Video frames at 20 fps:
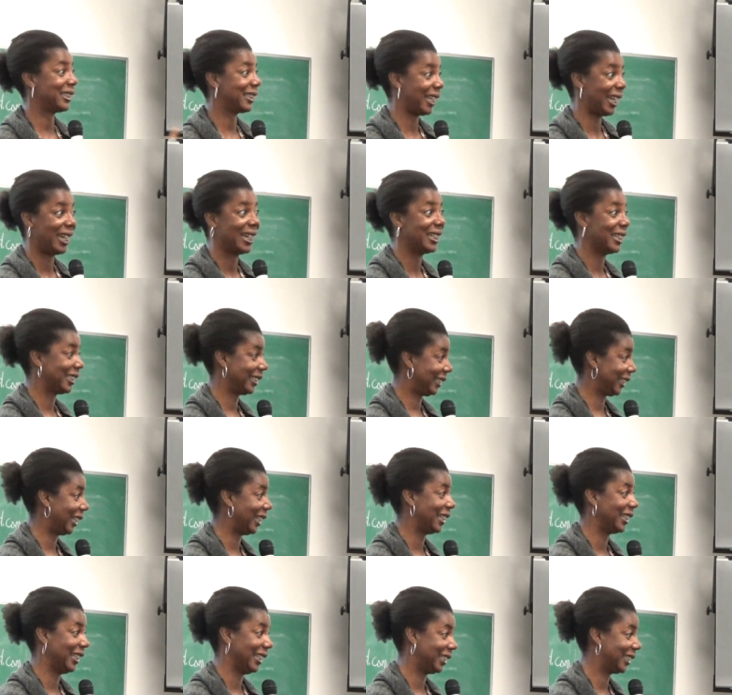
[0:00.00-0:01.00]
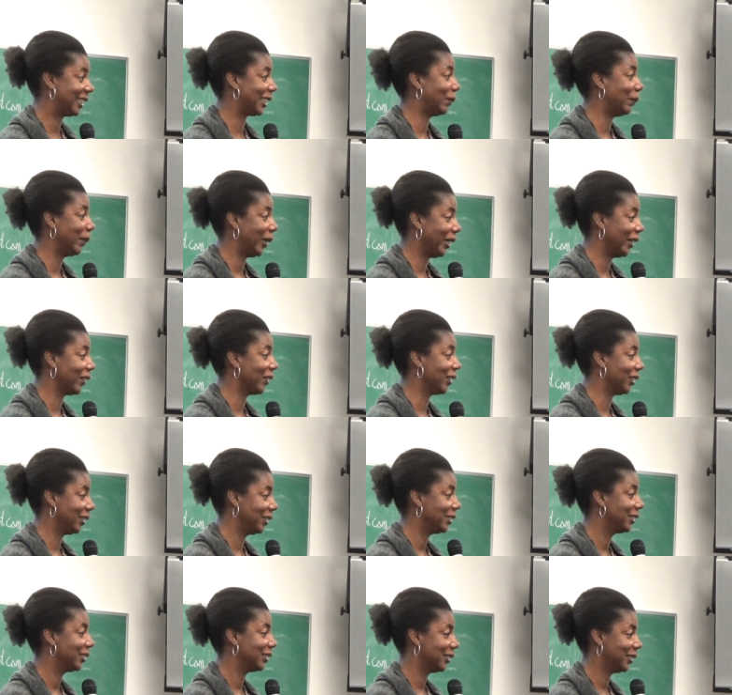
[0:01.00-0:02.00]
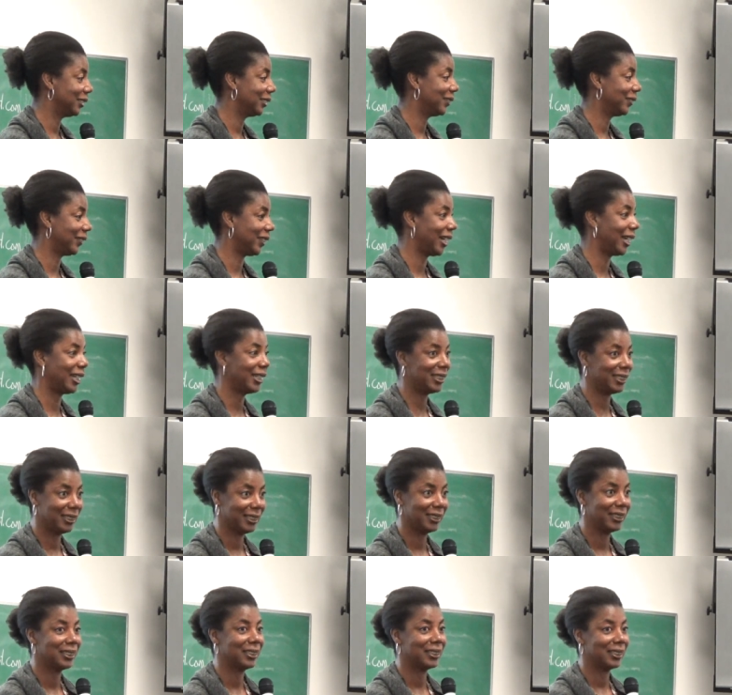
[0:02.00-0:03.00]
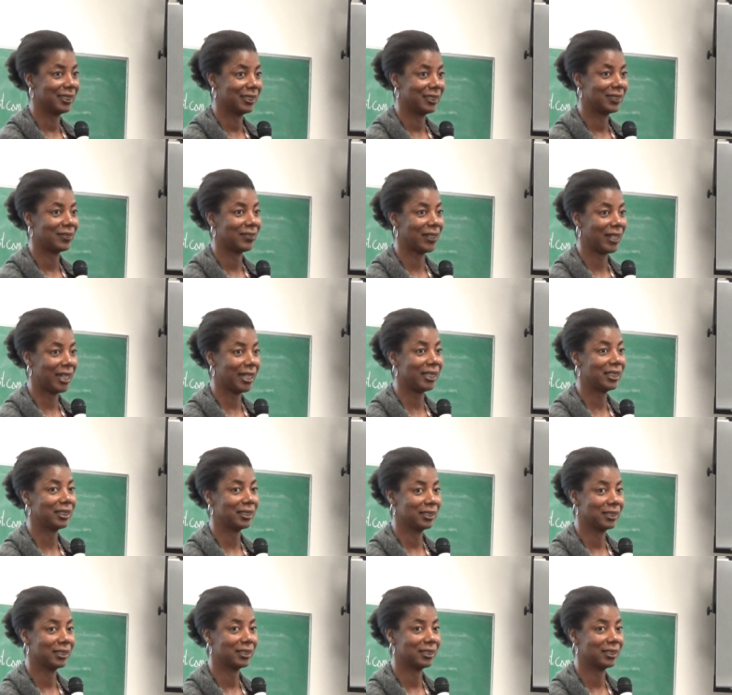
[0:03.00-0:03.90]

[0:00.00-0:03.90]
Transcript: saying it's, it's the mirror, right? Right?